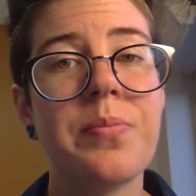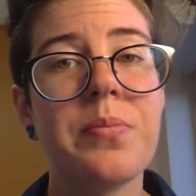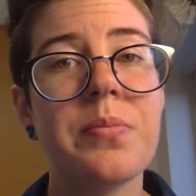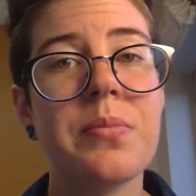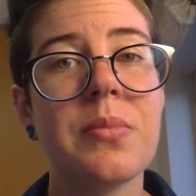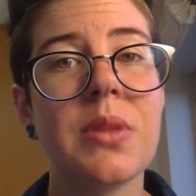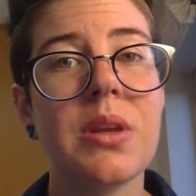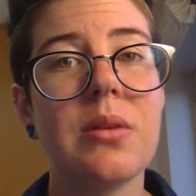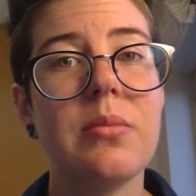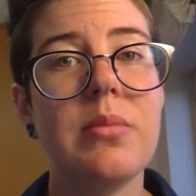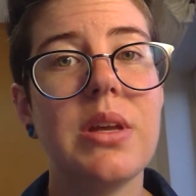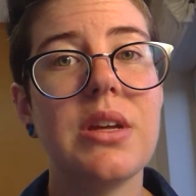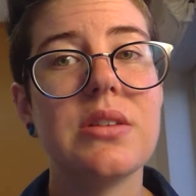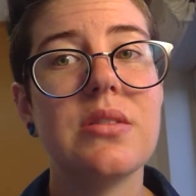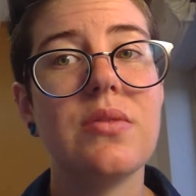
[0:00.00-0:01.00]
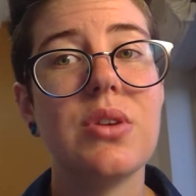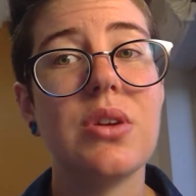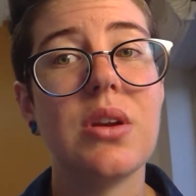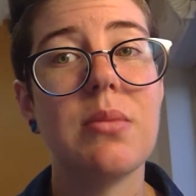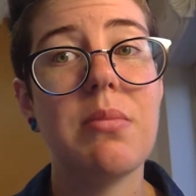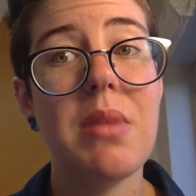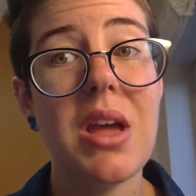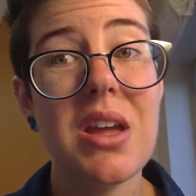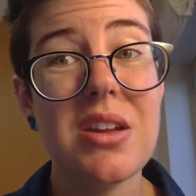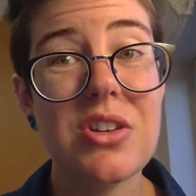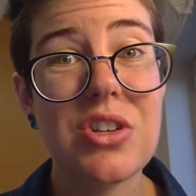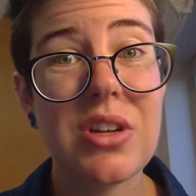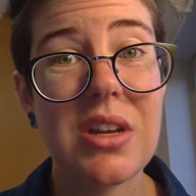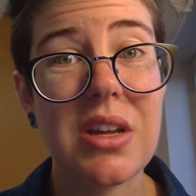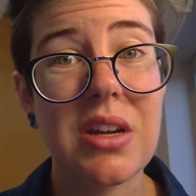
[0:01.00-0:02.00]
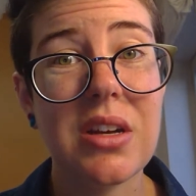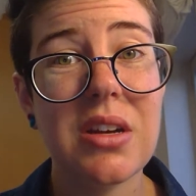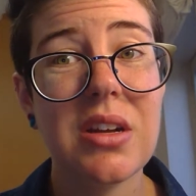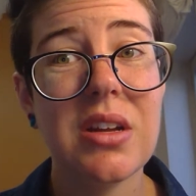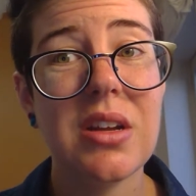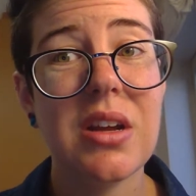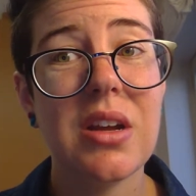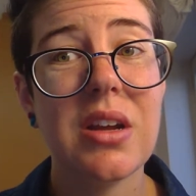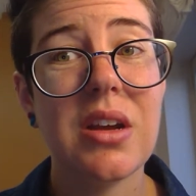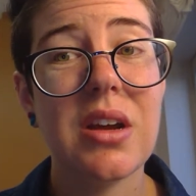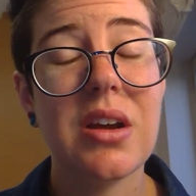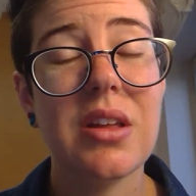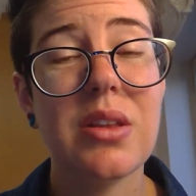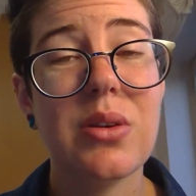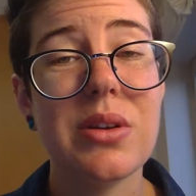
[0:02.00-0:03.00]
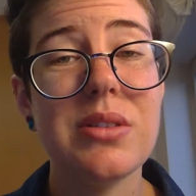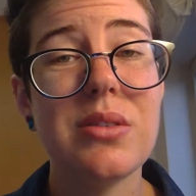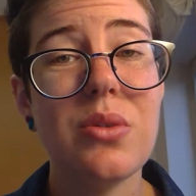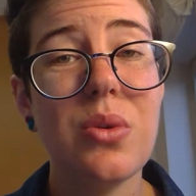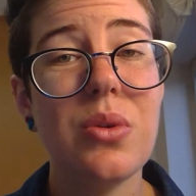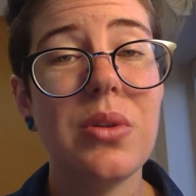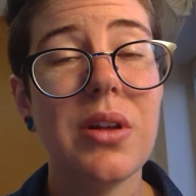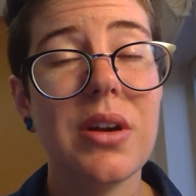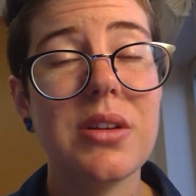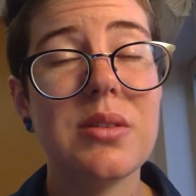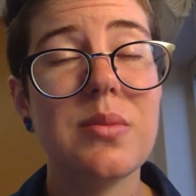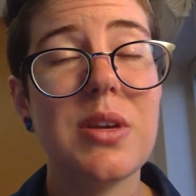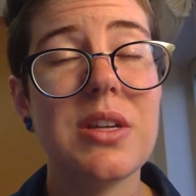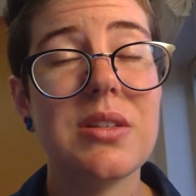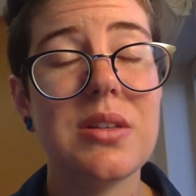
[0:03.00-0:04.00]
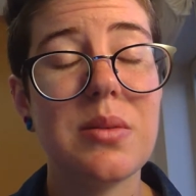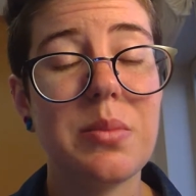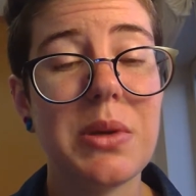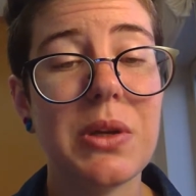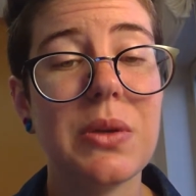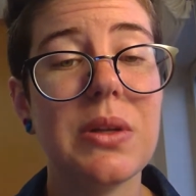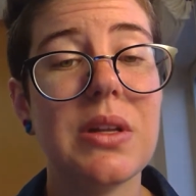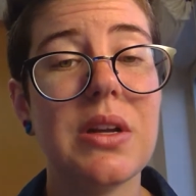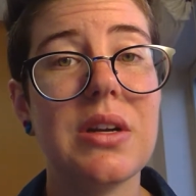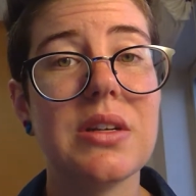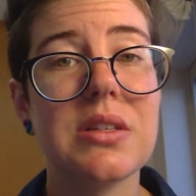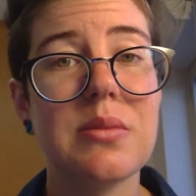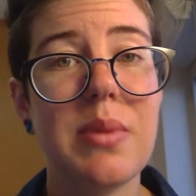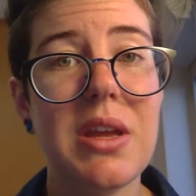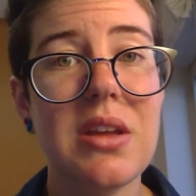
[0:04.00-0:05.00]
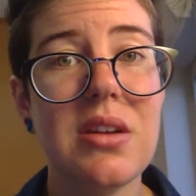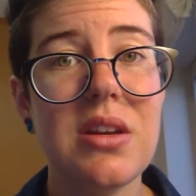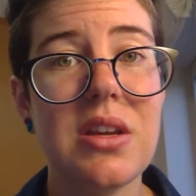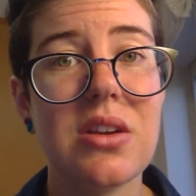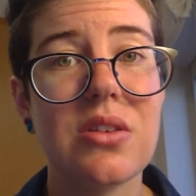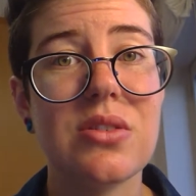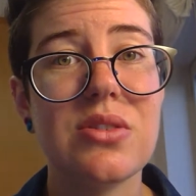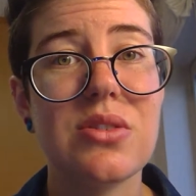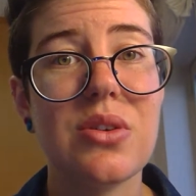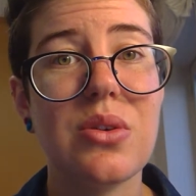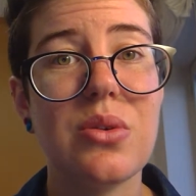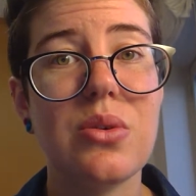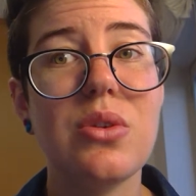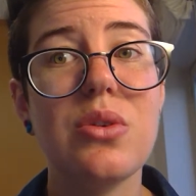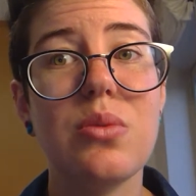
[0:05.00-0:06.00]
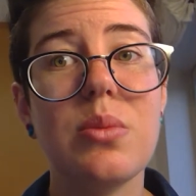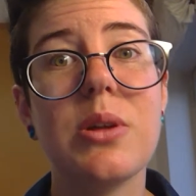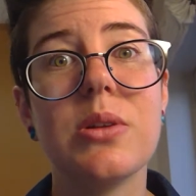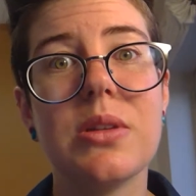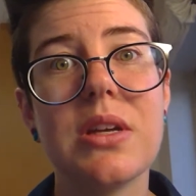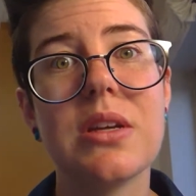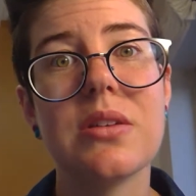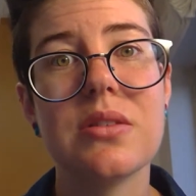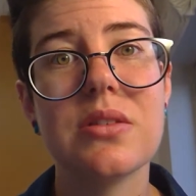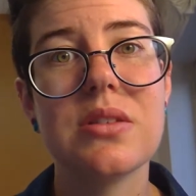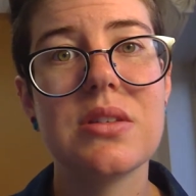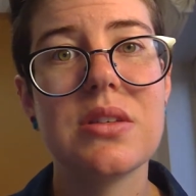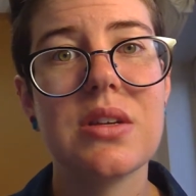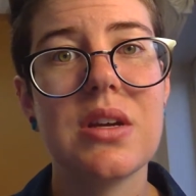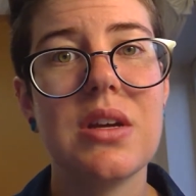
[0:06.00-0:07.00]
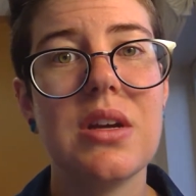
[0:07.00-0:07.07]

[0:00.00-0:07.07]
Mm, because if you can imagine, uh, there isn't a whole lot of space to build and expand here, so new buildings